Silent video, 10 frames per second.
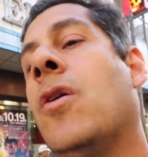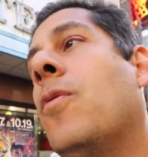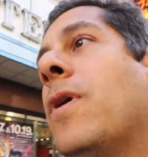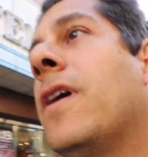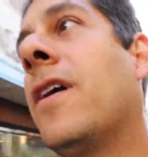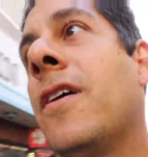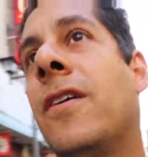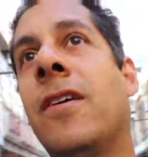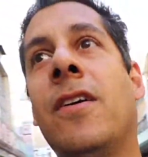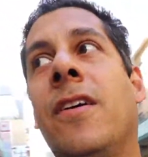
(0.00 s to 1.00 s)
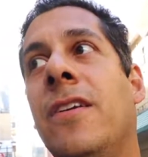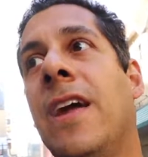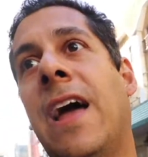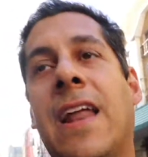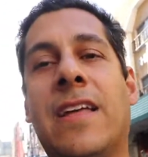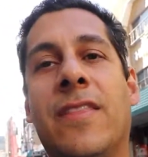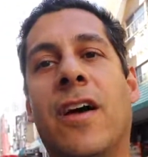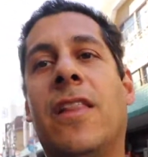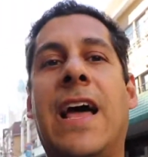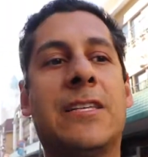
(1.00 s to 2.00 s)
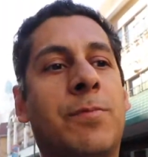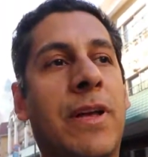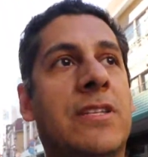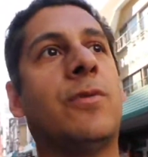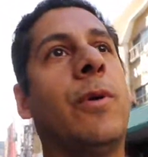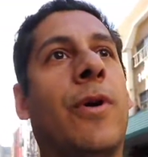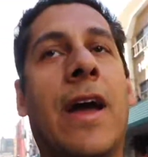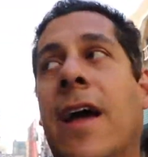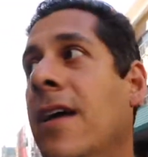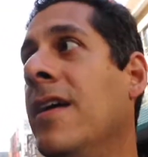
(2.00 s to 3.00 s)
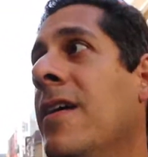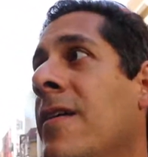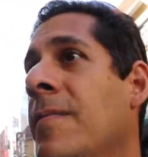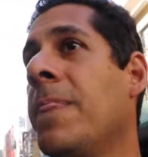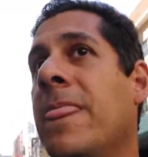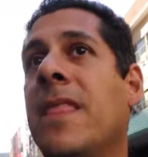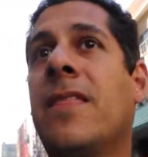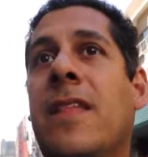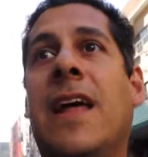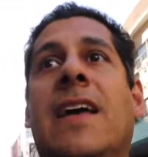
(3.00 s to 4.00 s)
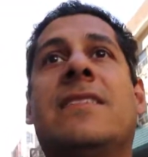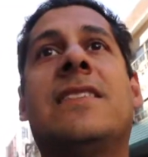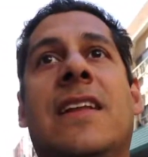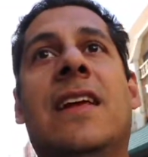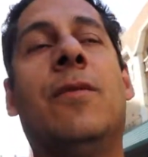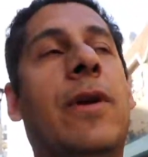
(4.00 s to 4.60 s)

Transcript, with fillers: where you had like in the last place we were at, the last city,